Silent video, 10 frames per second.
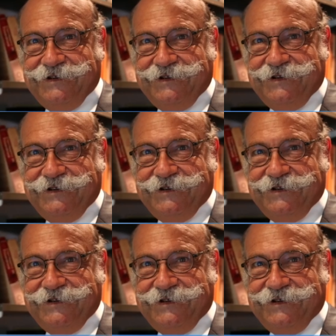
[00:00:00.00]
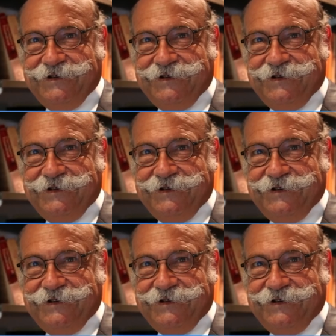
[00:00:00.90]

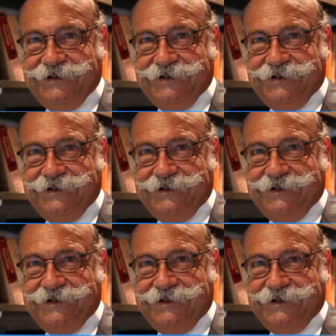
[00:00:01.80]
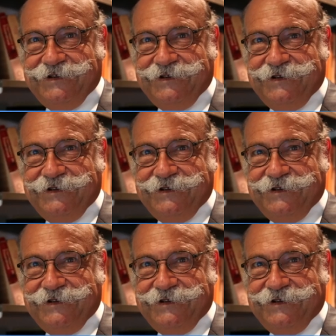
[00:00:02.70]
No words are spoken by the person on screen.